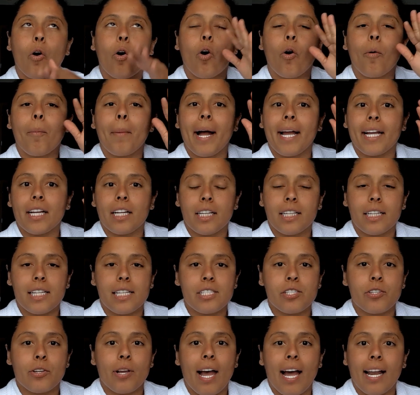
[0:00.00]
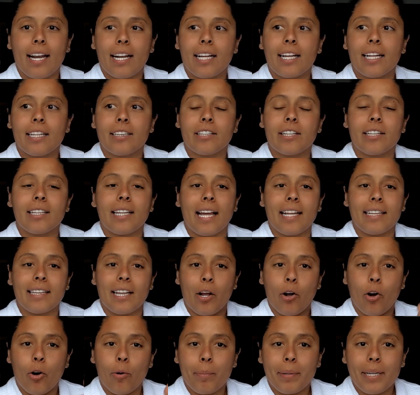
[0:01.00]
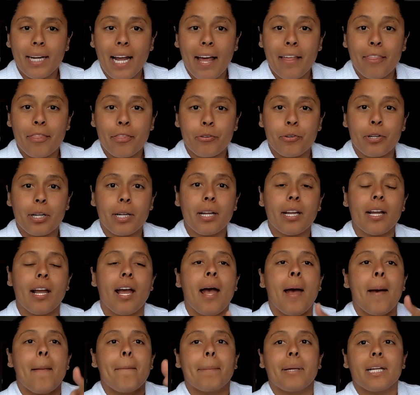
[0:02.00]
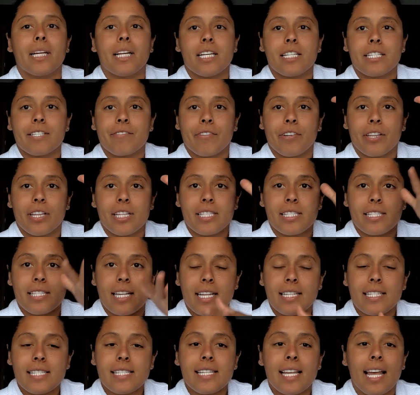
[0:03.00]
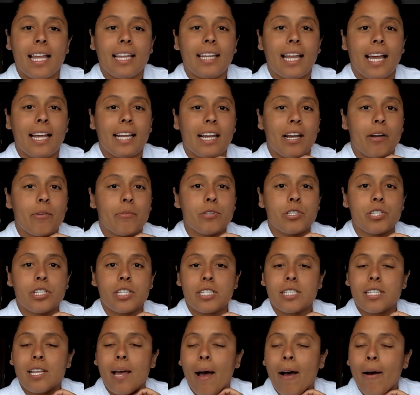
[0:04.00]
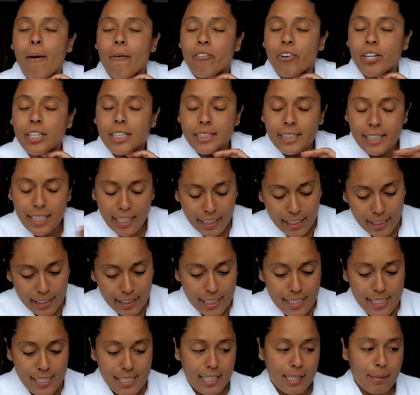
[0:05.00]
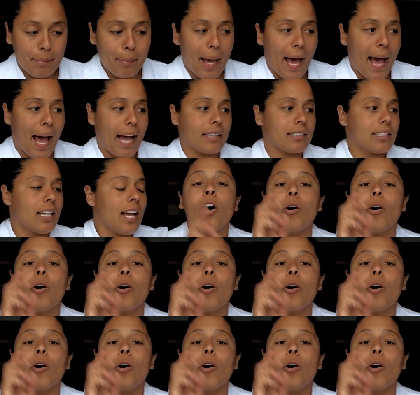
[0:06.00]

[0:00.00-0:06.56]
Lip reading: Oh my goodness, you had to get there, like, they open at 3 because for the sunset, like, it was just ridiculously packed.